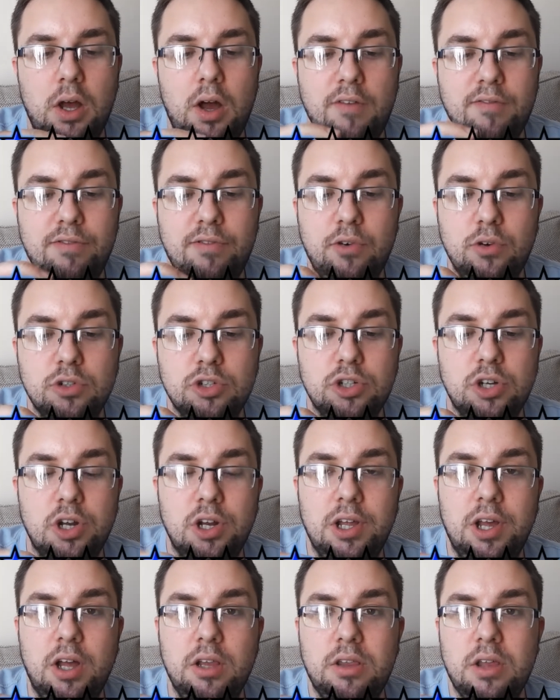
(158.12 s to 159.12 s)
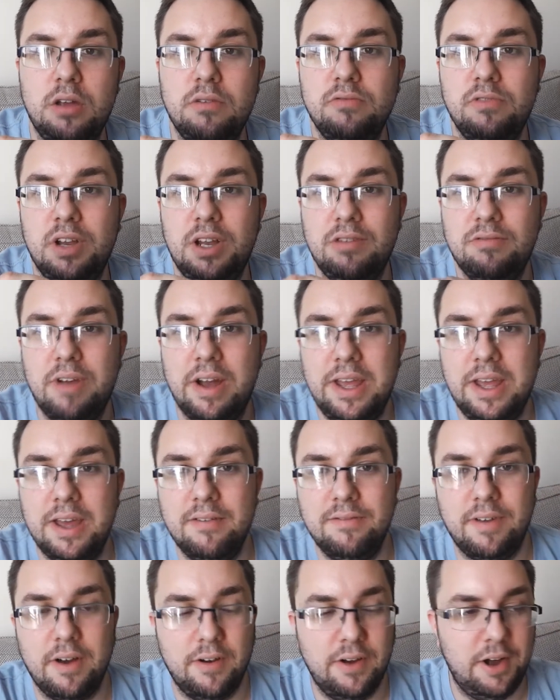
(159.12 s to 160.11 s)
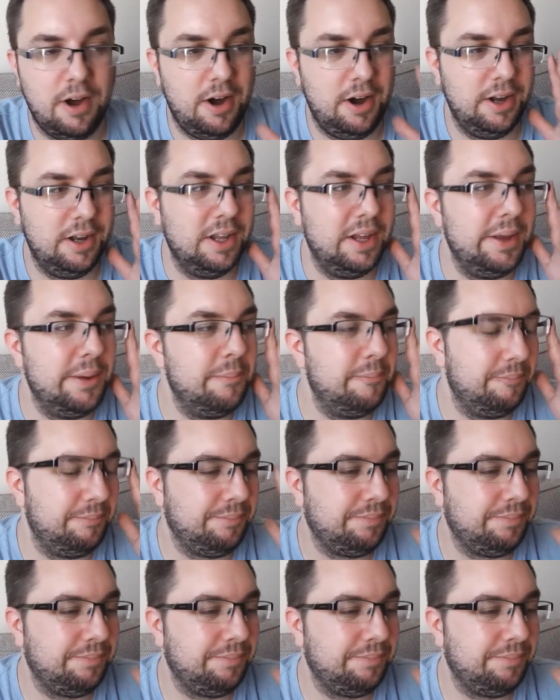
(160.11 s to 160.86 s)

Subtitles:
Unfortunately, I don't really rate it very highly.